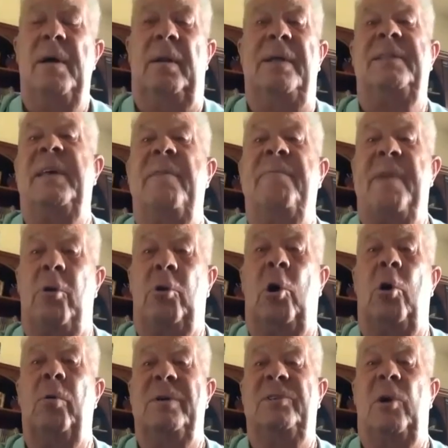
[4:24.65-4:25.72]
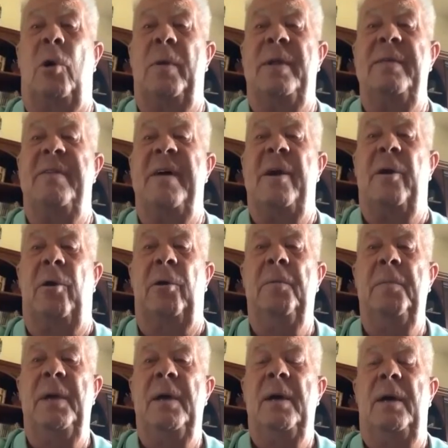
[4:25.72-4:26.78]
Let's say if Alcoa is already there,
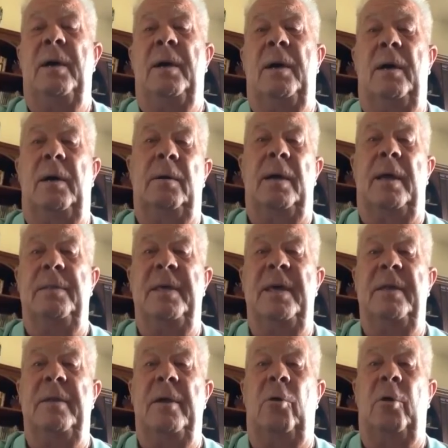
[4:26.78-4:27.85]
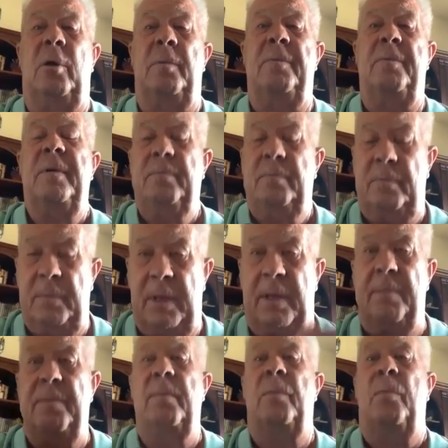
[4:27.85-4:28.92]
and then they're going to
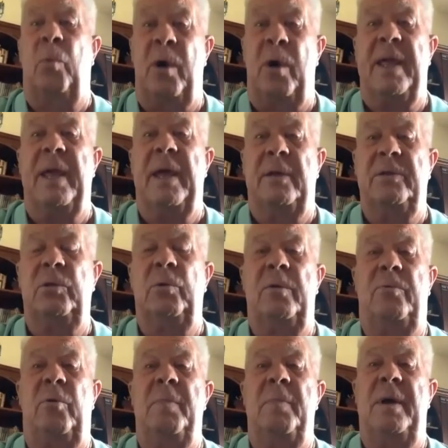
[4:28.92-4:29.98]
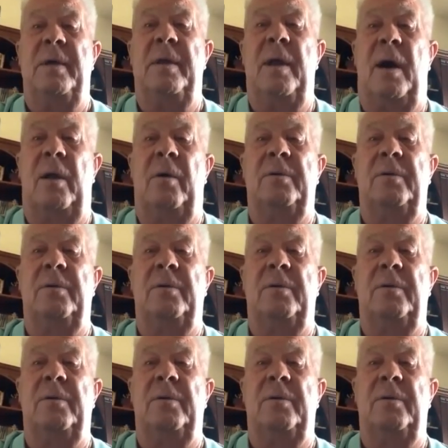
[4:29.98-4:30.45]
bring in $2-3 million